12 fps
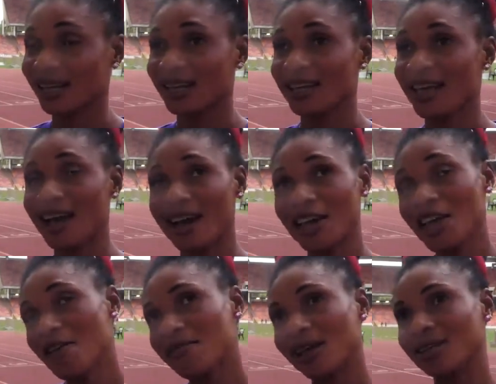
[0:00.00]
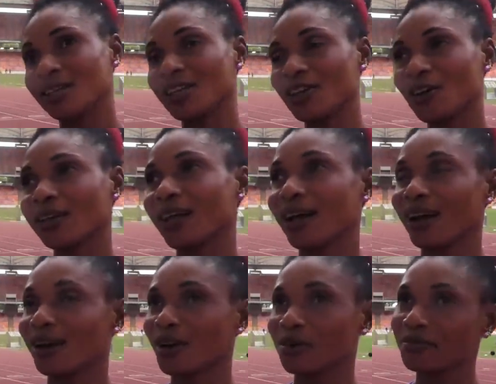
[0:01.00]
Yeah, if there is any
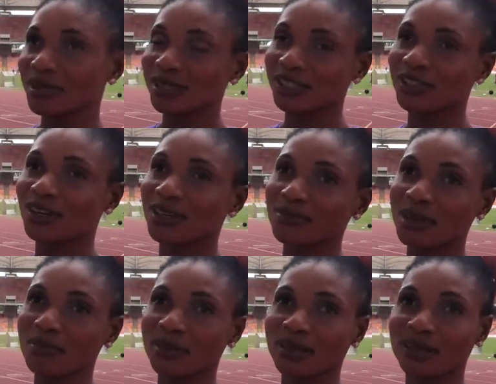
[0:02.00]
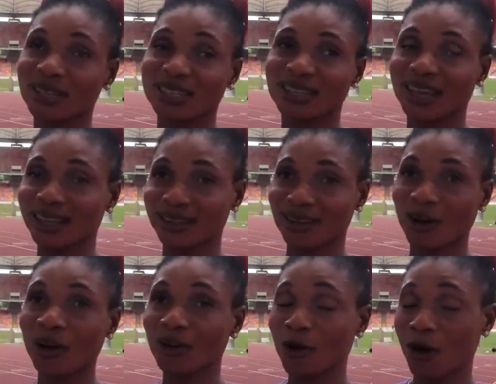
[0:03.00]
other competition, maybe they said
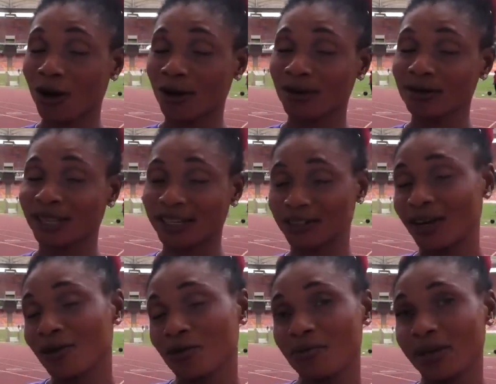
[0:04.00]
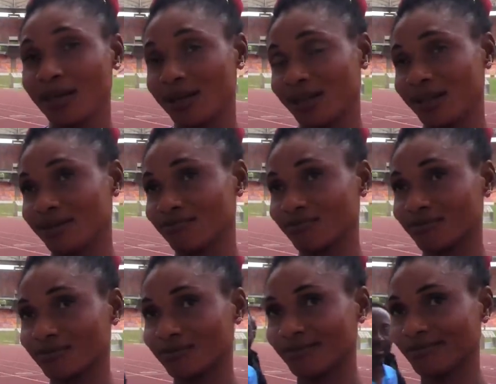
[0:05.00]
all Nigerians will
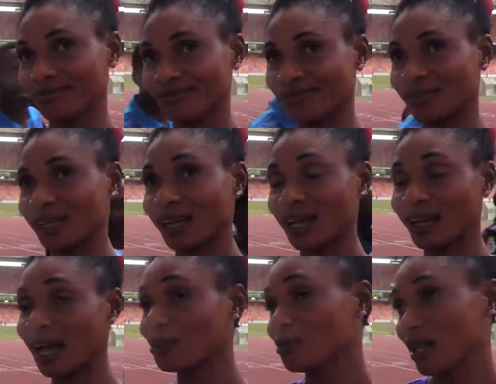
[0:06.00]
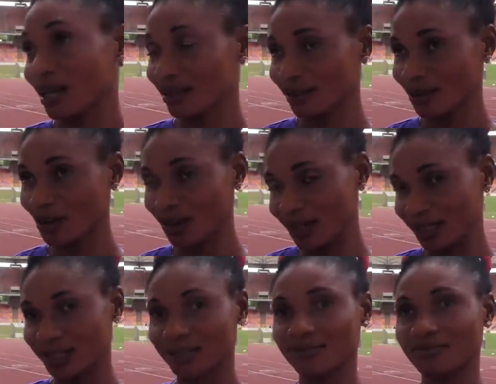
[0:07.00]
be in Kaduna, call
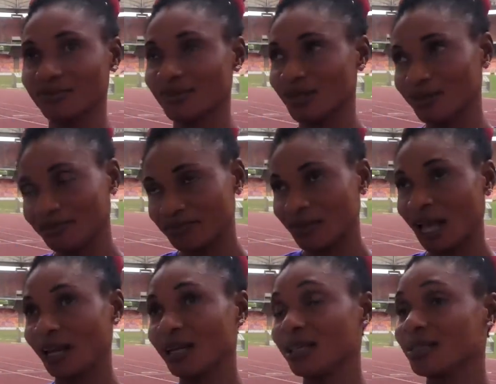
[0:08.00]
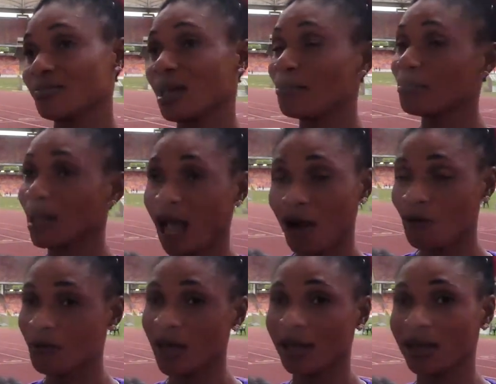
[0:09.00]
it. At least maybe I will
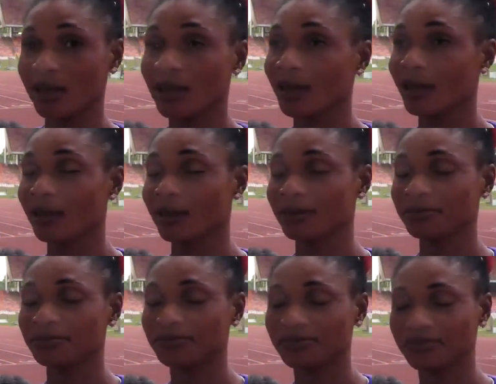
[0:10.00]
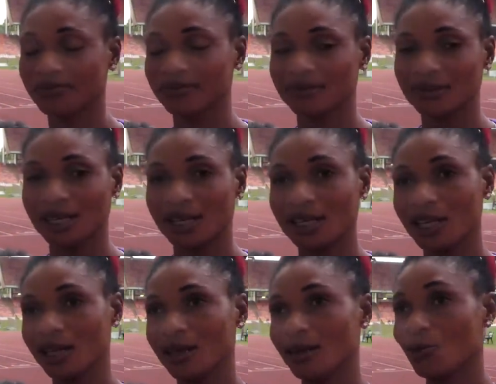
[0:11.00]
make the
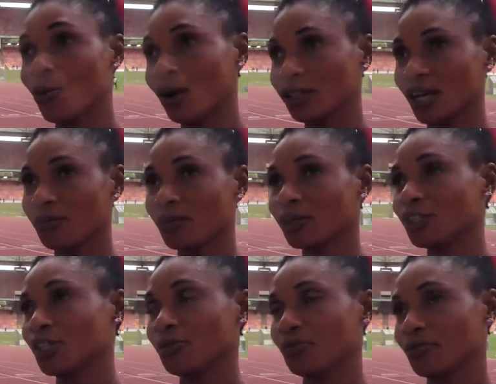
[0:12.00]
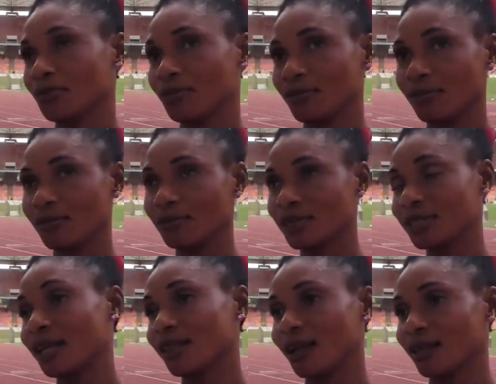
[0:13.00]
World Championship
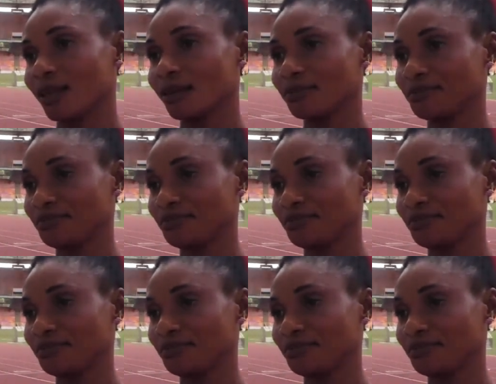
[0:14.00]
standard then.